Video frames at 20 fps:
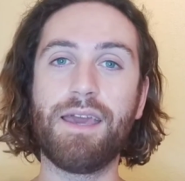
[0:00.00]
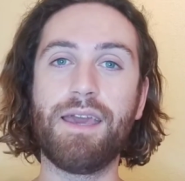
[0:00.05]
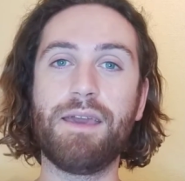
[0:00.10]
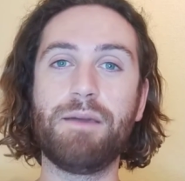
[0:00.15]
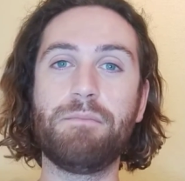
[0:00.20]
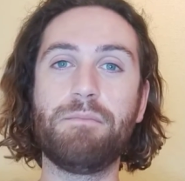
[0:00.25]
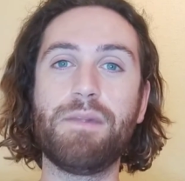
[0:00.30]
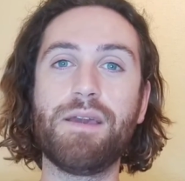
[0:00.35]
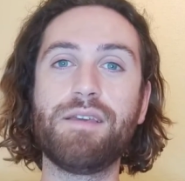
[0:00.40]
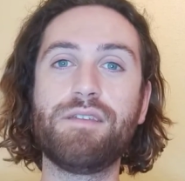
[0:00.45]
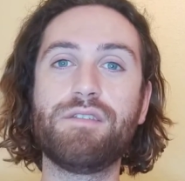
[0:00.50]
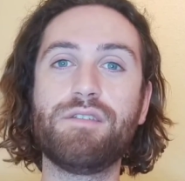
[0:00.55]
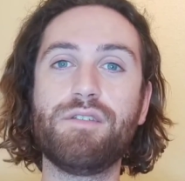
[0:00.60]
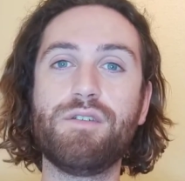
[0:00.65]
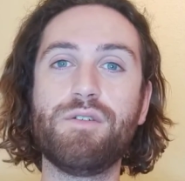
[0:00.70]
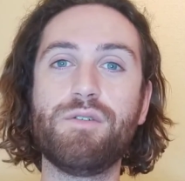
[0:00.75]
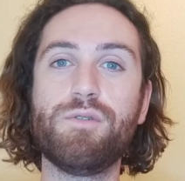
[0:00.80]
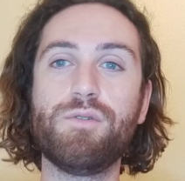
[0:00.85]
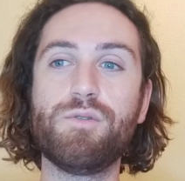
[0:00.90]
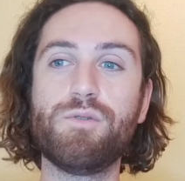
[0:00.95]
It makes
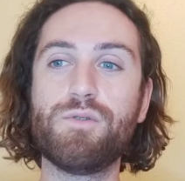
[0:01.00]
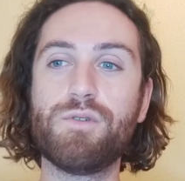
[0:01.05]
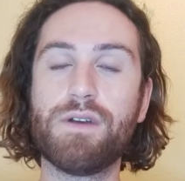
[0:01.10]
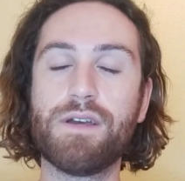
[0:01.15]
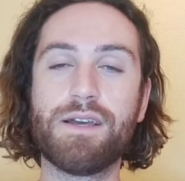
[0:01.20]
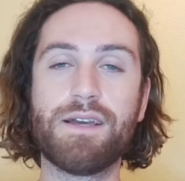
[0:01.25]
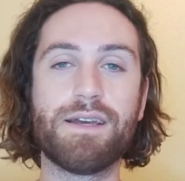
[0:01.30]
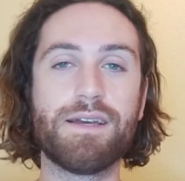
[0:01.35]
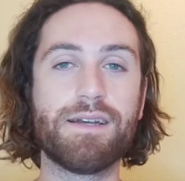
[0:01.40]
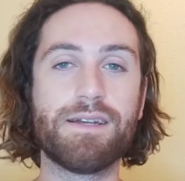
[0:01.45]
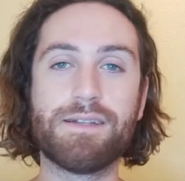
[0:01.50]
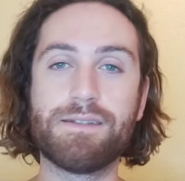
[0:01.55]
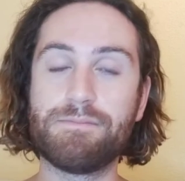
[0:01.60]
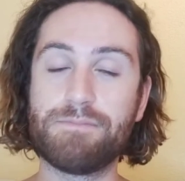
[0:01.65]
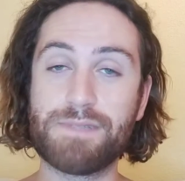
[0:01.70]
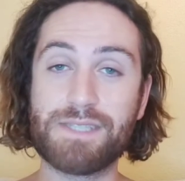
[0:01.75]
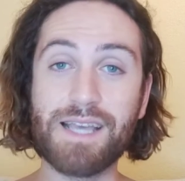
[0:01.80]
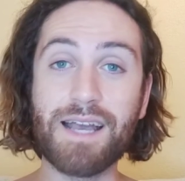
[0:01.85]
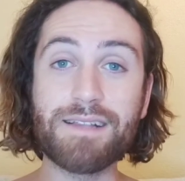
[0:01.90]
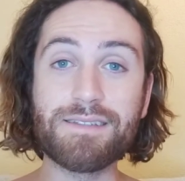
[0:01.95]
you
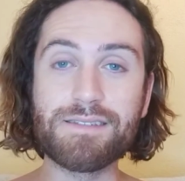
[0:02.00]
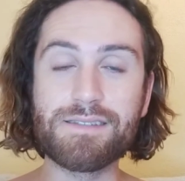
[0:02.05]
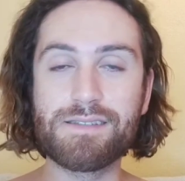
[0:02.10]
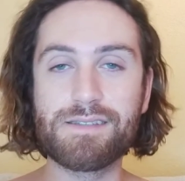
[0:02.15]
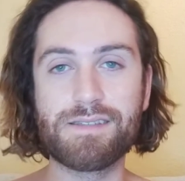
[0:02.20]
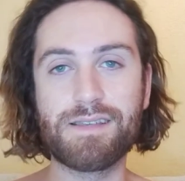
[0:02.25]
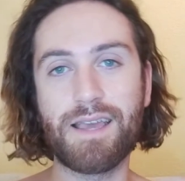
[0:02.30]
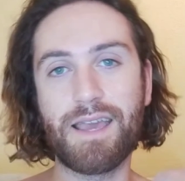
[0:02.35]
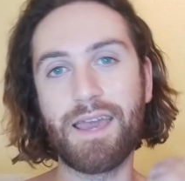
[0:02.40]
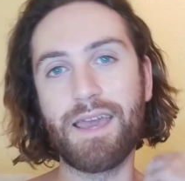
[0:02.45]
tense.